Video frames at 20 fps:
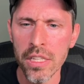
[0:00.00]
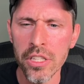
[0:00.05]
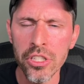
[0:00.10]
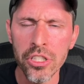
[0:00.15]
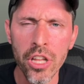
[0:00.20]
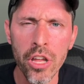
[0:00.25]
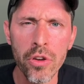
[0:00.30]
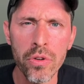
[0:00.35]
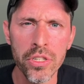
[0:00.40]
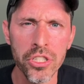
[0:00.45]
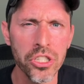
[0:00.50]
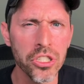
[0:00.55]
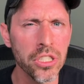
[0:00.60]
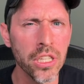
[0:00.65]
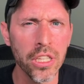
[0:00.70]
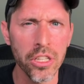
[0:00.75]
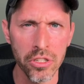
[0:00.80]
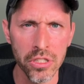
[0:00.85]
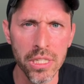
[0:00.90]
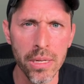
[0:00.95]
This though is
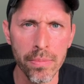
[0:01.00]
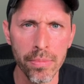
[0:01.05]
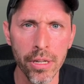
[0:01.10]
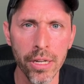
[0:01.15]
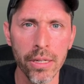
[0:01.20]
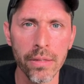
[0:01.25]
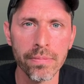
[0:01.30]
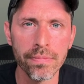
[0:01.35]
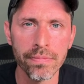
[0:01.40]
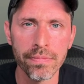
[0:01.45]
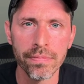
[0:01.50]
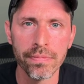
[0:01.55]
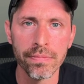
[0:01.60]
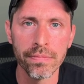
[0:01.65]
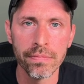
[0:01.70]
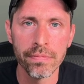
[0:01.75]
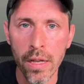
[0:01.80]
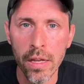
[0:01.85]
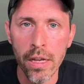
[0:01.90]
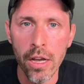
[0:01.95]
just a little simpler.
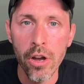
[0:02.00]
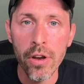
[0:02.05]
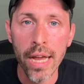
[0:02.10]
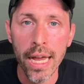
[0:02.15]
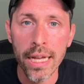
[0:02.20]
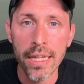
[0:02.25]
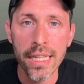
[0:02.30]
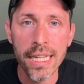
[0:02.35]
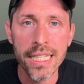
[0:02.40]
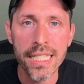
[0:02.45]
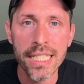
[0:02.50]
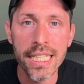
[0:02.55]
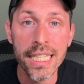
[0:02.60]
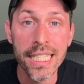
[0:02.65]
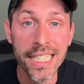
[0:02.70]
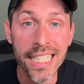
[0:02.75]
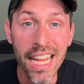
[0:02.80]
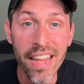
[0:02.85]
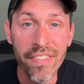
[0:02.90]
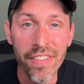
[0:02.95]
Okay, let's save